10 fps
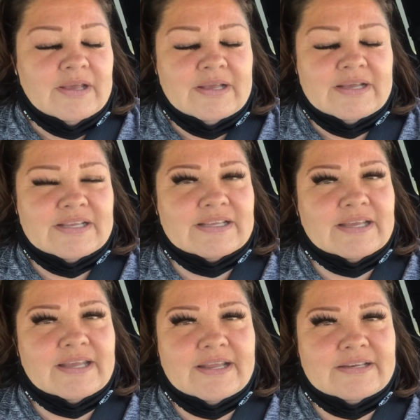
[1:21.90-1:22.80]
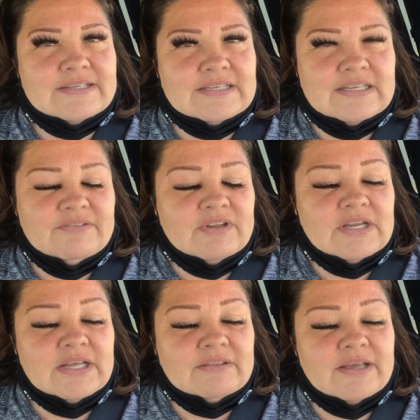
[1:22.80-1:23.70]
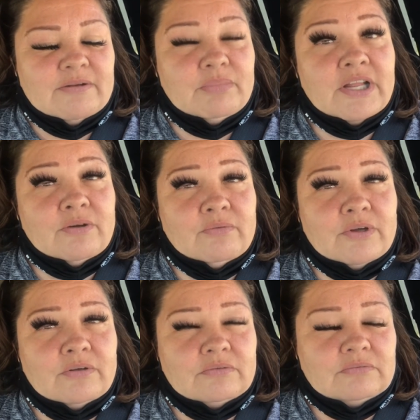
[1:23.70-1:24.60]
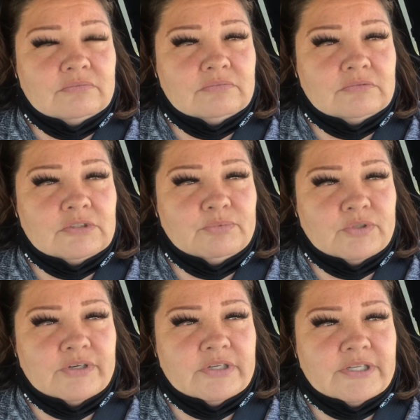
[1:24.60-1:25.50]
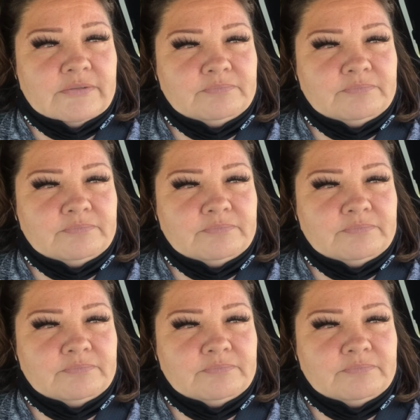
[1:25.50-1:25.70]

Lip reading: Because I can't just leave it like that, but I will temporarily.